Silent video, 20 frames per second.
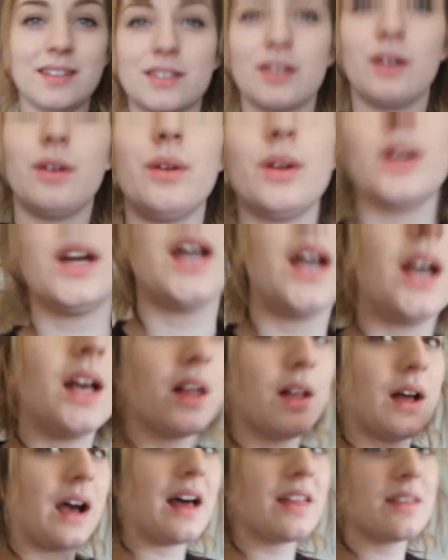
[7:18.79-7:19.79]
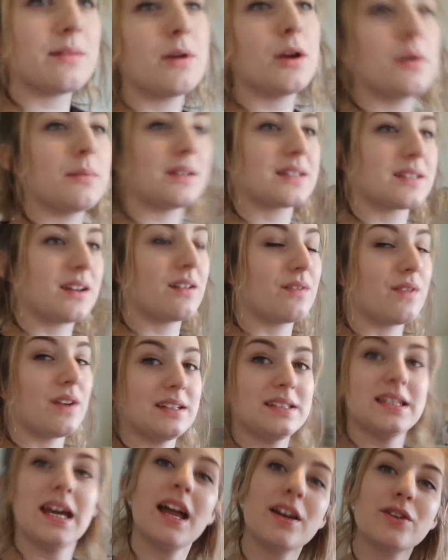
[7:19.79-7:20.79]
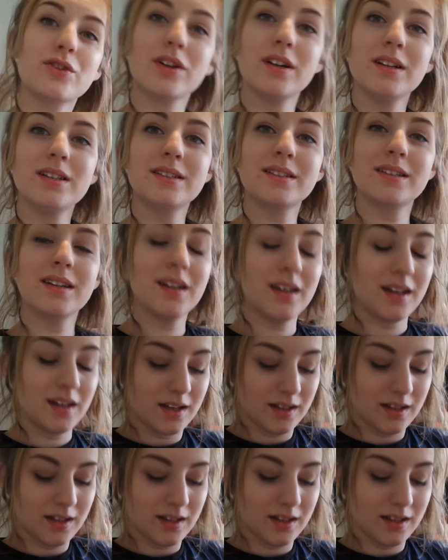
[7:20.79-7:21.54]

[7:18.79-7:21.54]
So at the moment, it's kind of like Tetris.